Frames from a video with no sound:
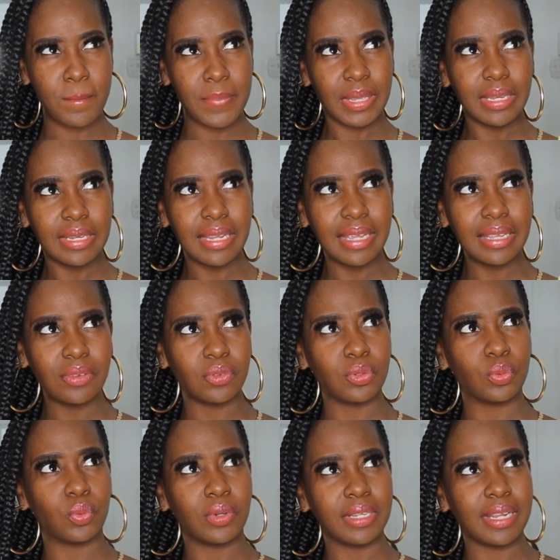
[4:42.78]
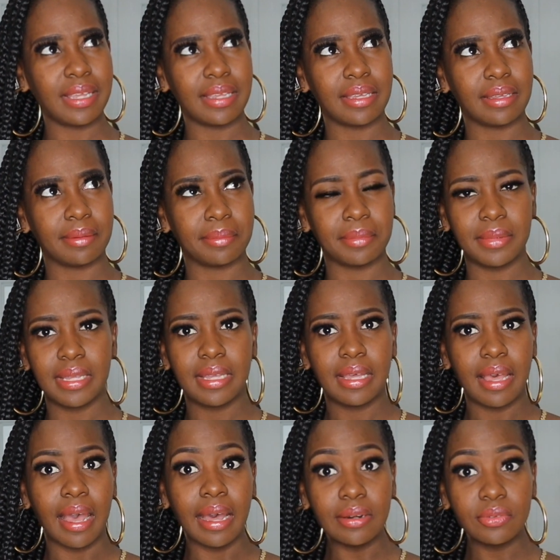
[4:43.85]
midnight or 1 a.m.
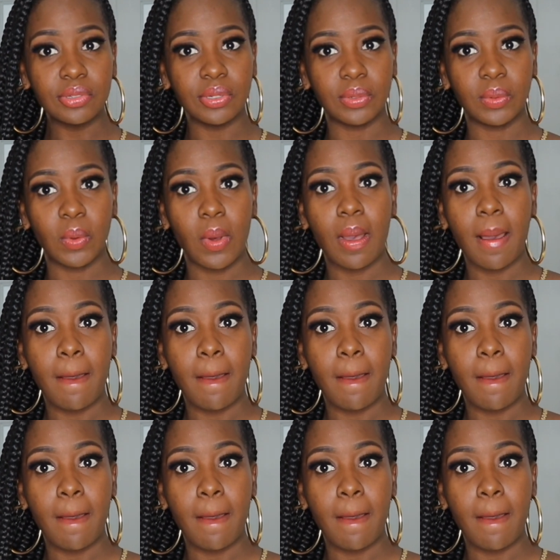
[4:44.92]
I don't know.